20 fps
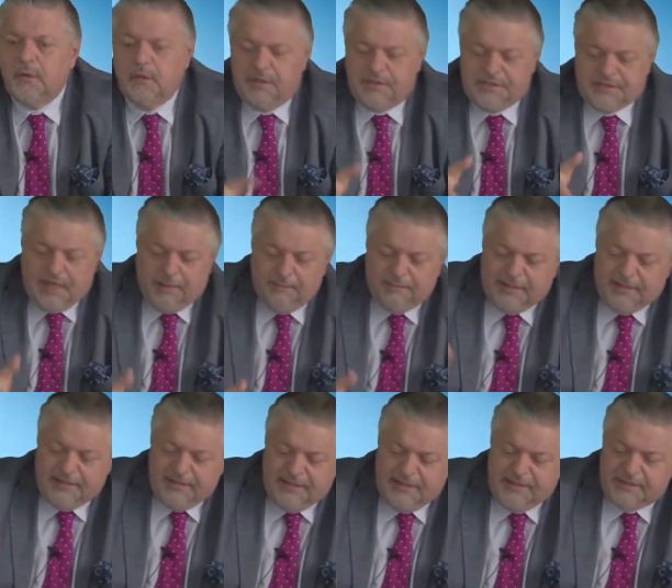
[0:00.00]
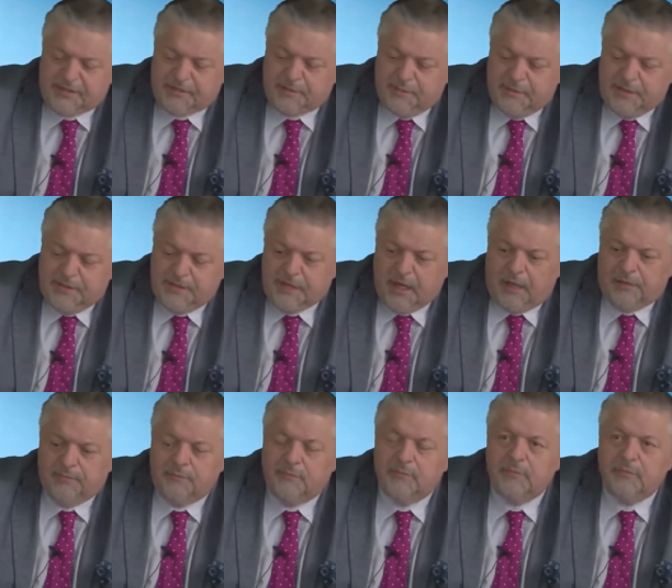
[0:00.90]
Something needs to be
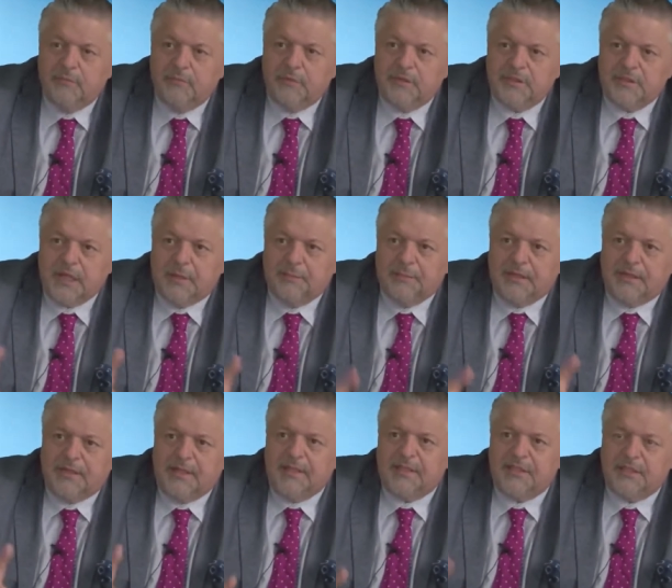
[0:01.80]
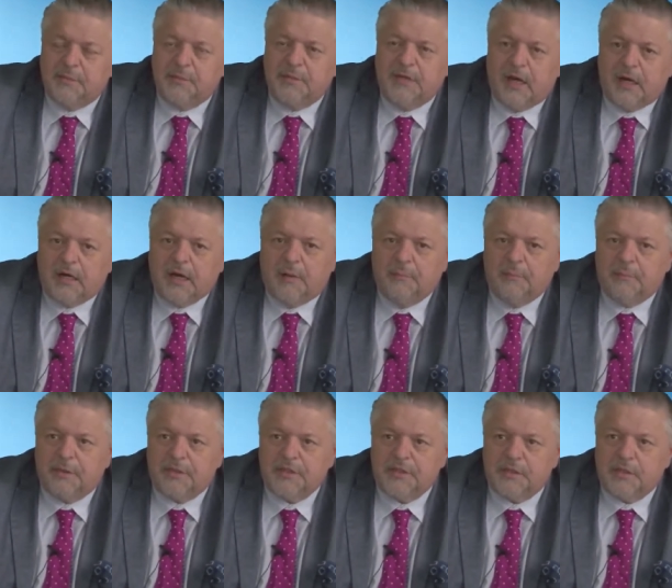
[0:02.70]
done, something needs to be
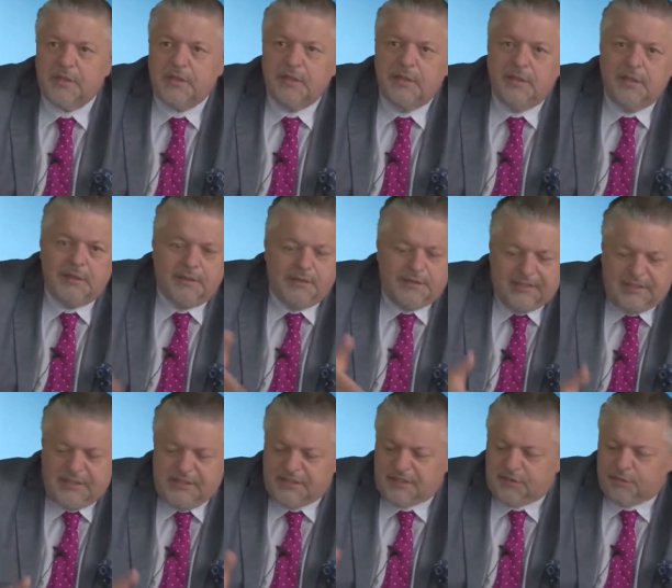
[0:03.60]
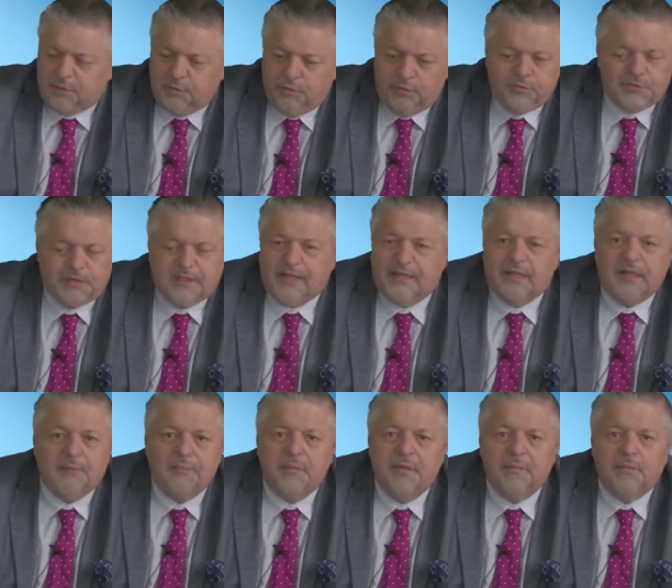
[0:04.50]
accomplished. These rules
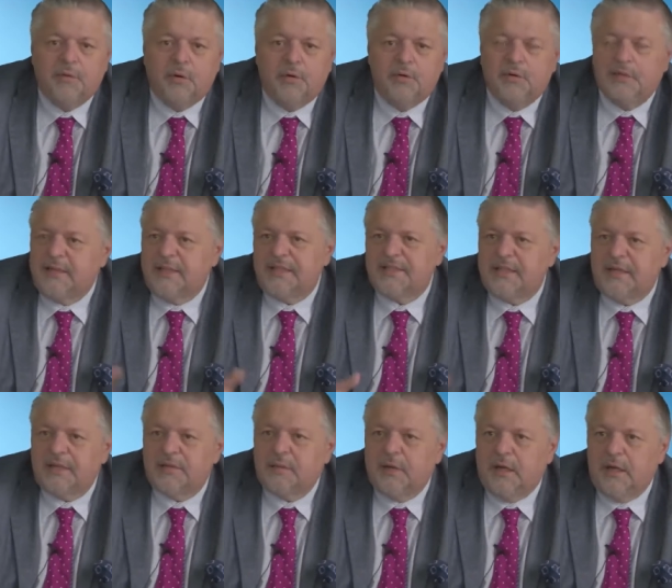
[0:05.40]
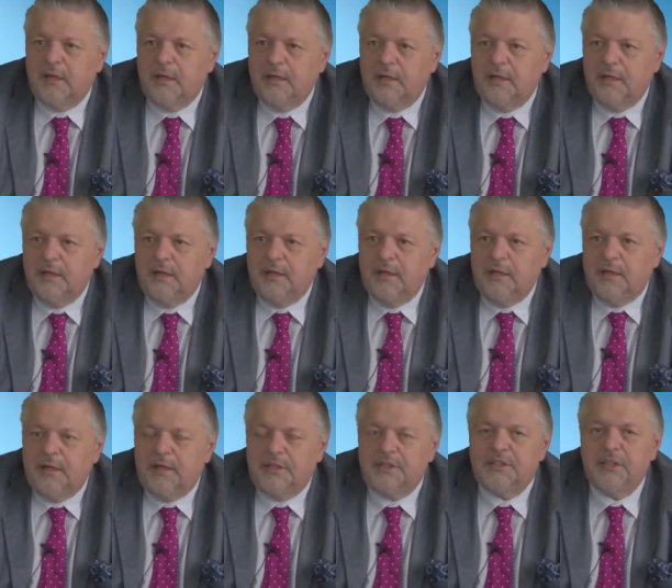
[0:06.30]
cannot be broken, etc.
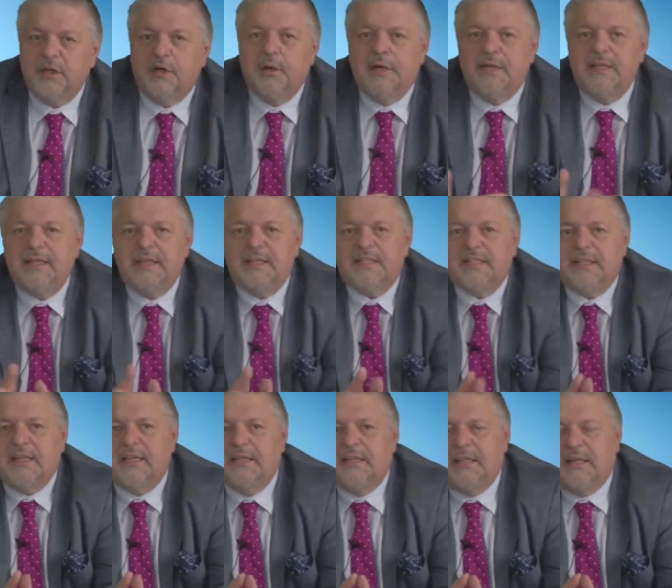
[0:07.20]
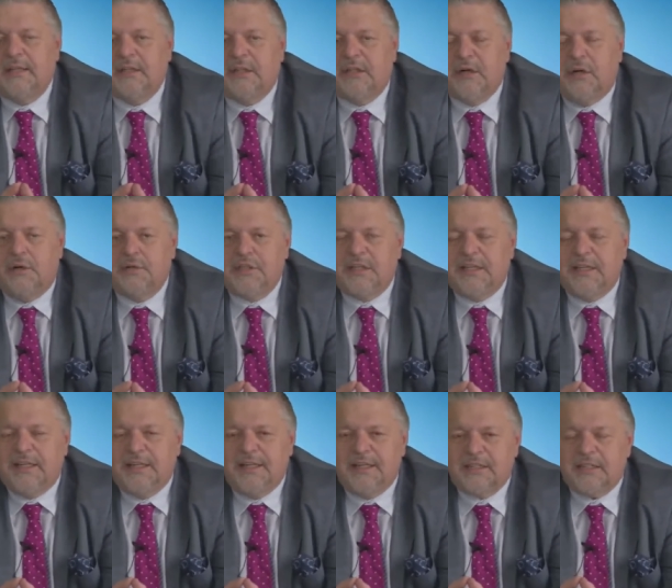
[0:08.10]
So it is in, in coaching,
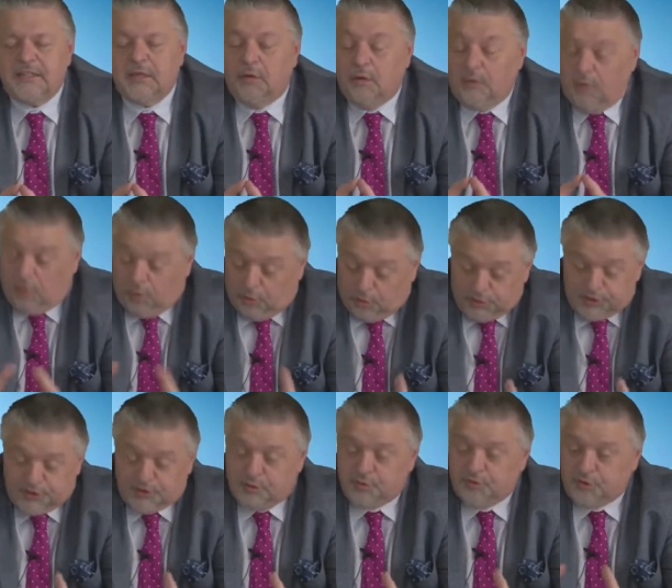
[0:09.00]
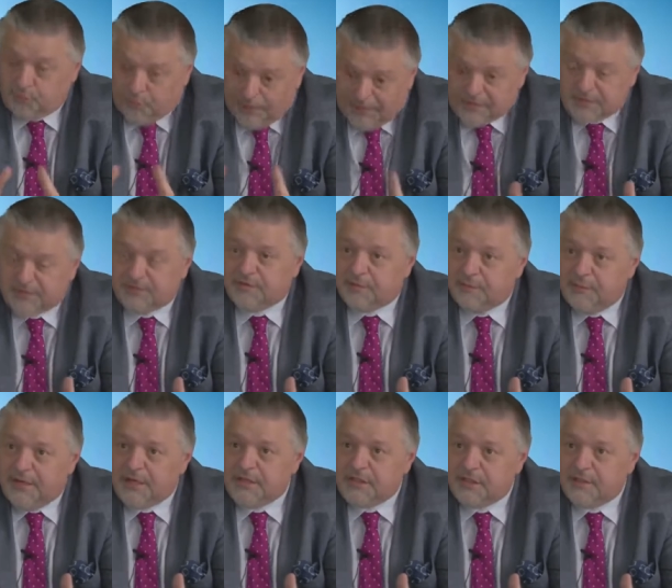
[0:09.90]
it is also
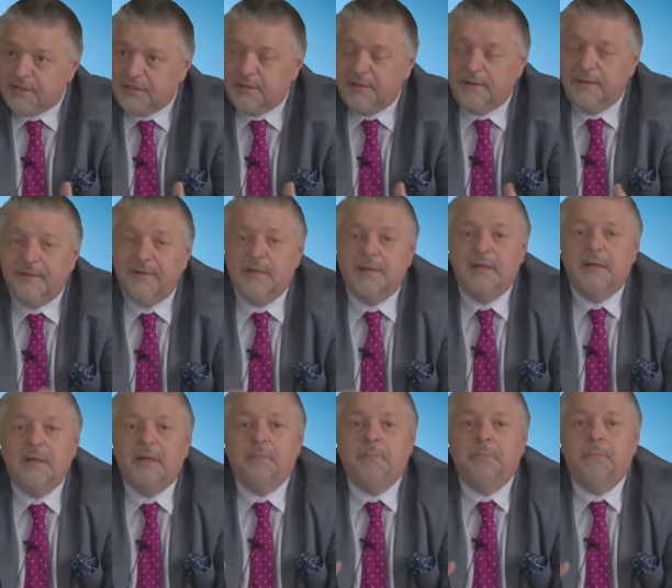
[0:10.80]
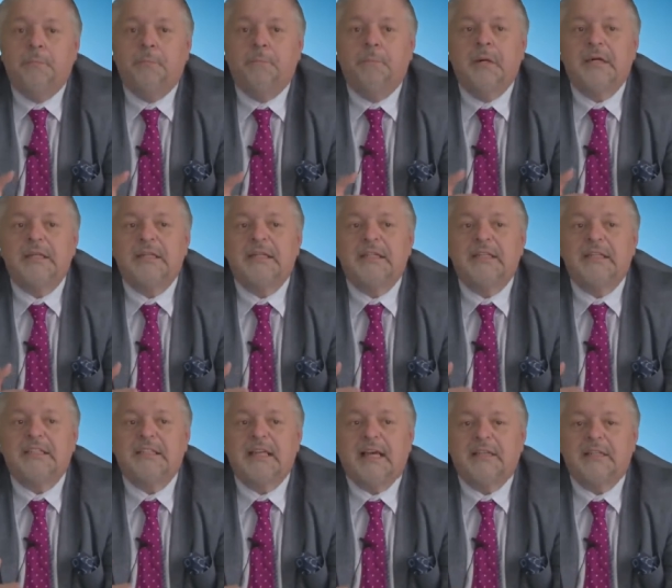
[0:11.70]
transformation, but it
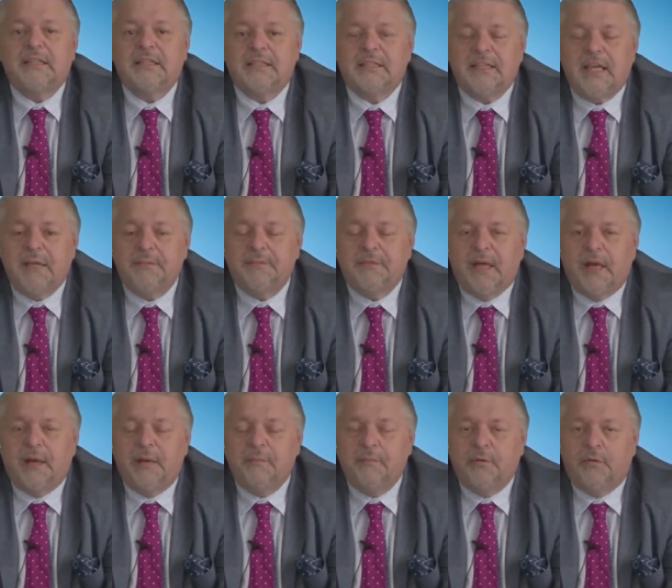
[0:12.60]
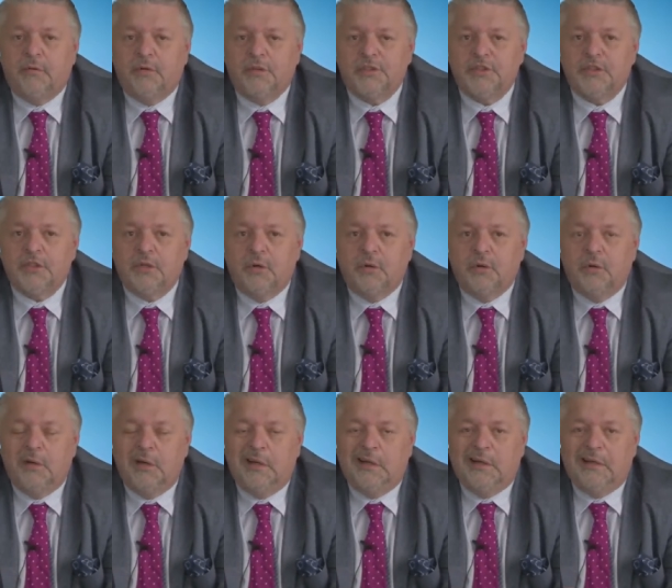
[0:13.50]
is at the same time
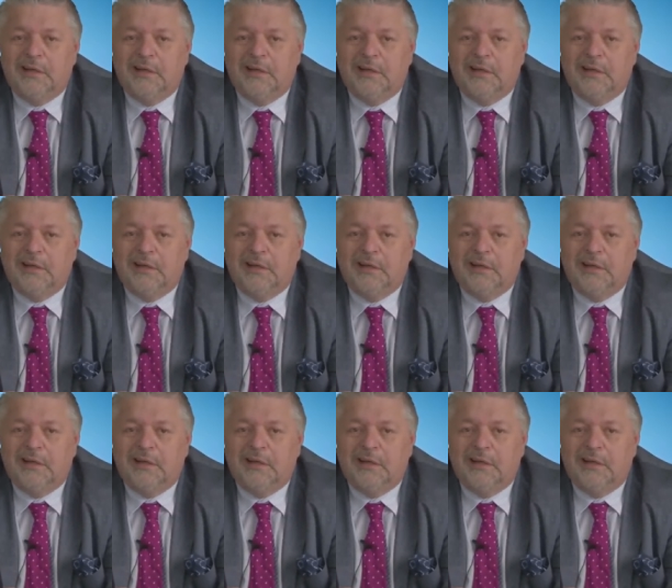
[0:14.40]
also,